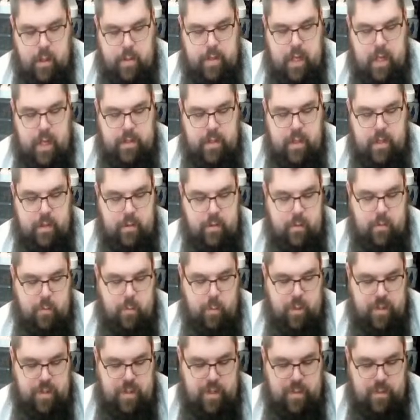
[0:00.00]
Not that you'd
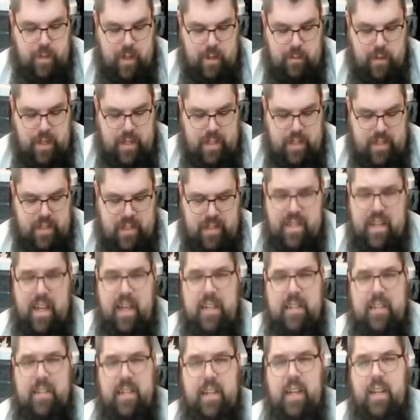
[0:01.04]
want to anyway, because
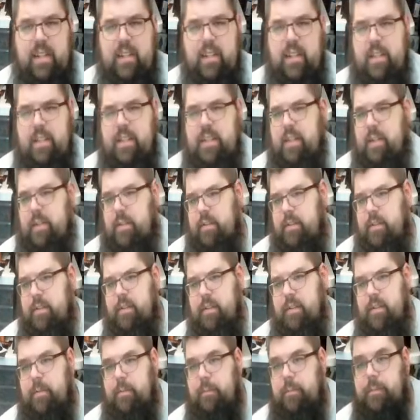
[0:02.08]
inside's not detailed,
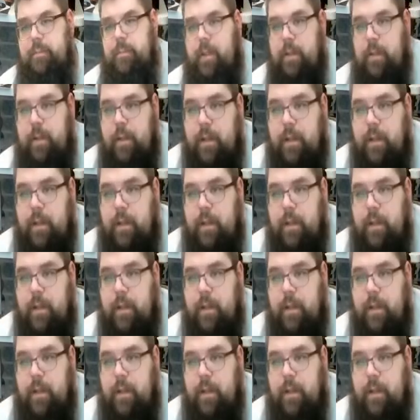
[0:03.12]
so I don't